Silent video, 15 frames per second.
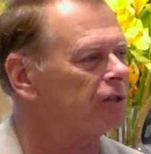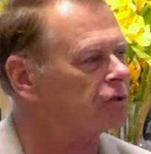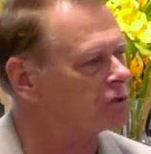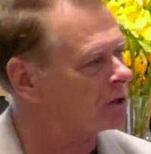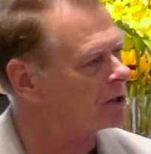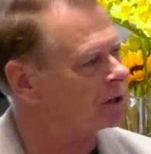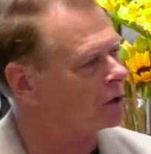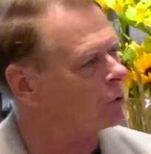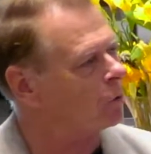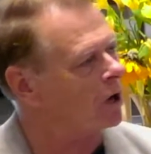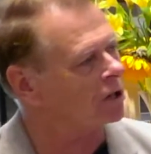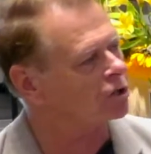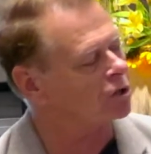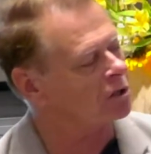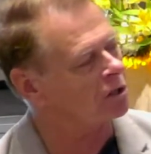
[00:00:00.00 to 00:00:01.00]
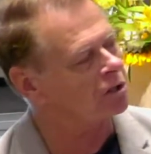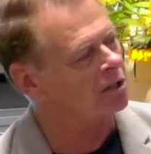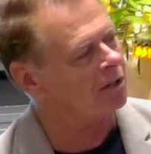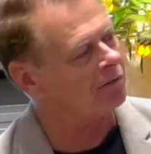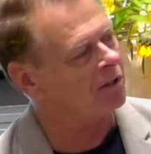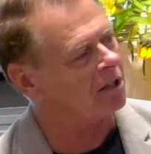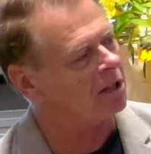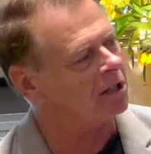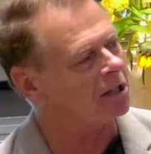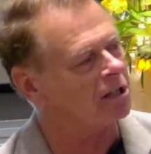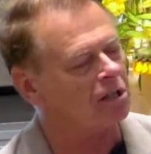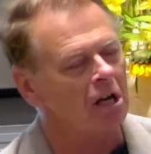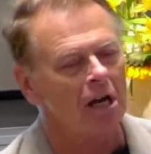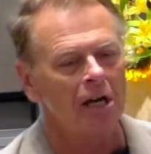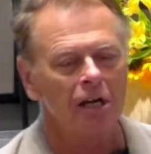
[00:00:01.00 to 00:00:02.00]
sitting there watching the TV and
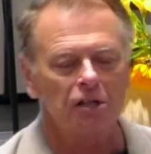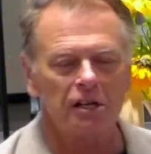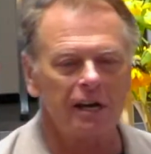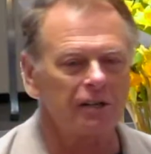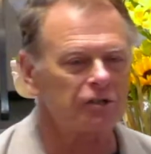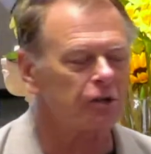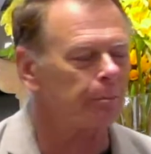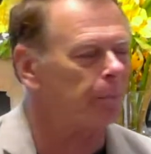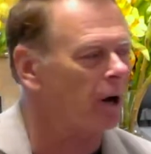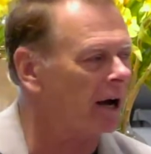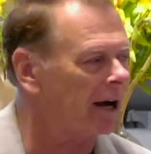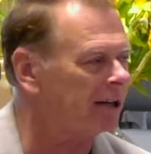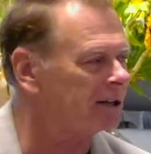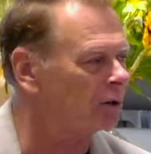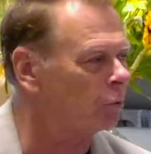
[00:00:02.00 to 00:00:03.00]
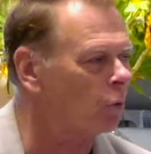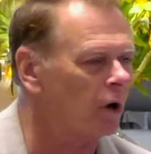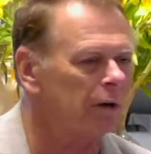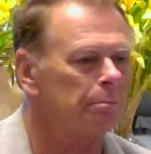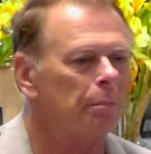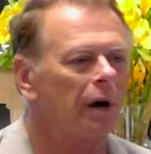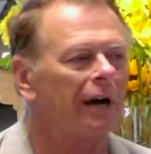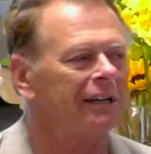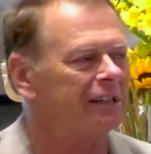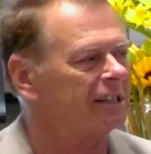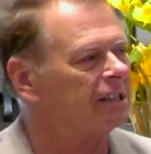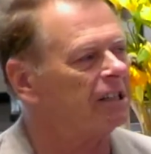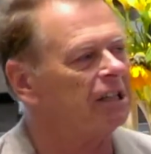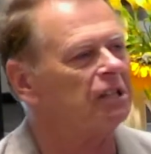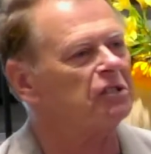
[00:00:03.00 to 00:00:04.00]
he takes a bite and one bite
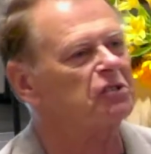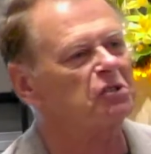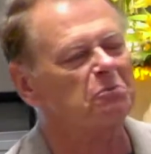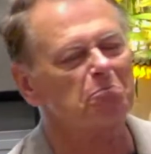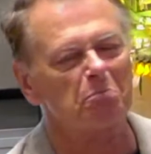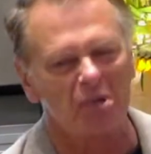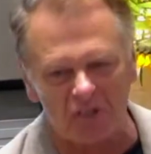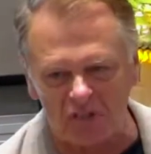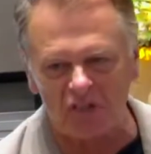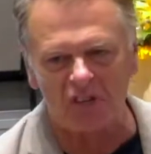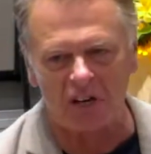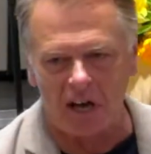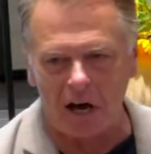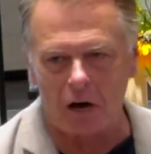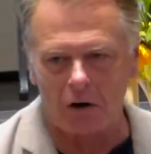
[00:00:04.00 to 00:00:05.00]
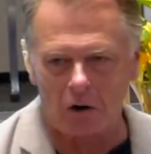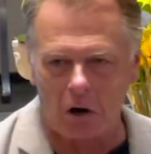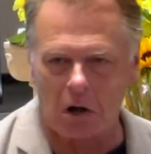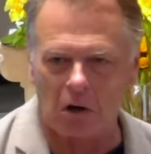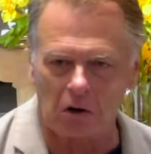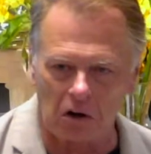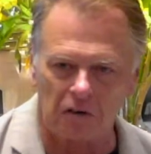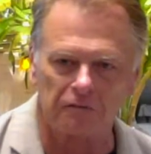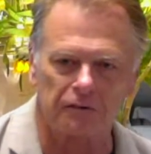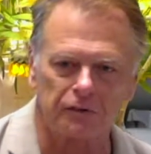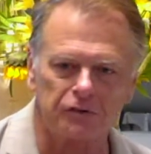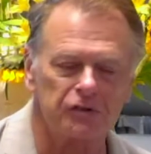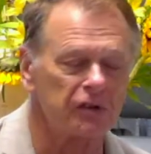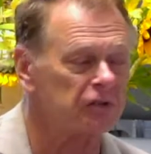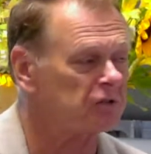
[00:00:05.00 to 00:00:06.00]
and he spits it out all over
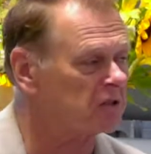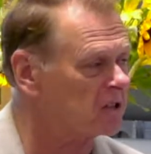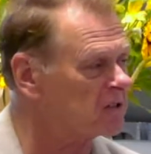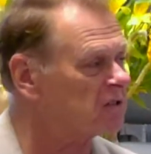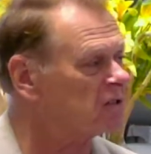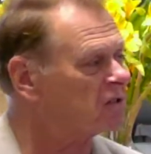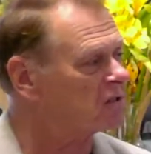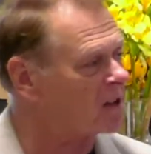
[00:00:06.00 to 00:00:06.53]
and says, This is